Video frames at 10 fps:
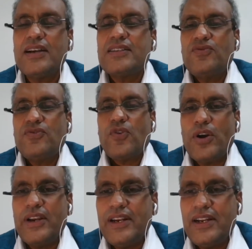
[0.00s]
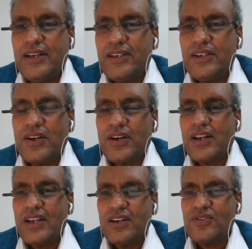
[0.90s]
As a foreigner, you're
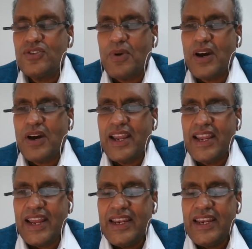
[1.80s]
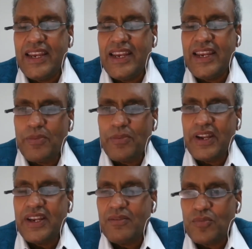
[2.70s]
allowed to buy any
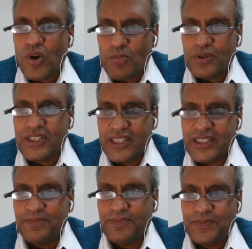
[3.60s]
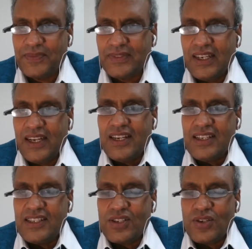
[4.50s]
condominium property.
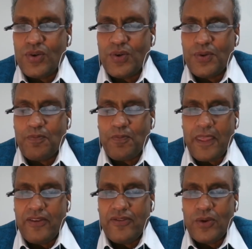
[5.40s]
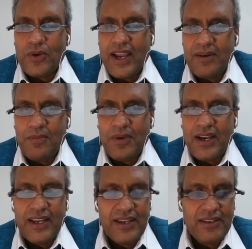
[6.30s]
So if you can
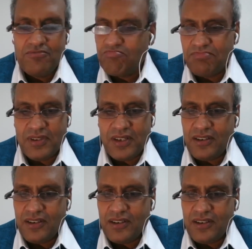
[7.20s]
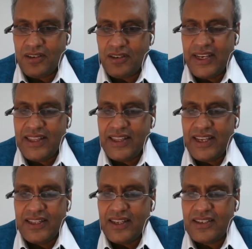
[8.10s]
buy anything
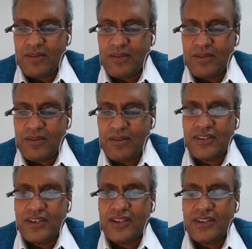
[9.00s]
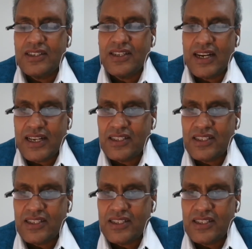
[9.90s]
that comes under that has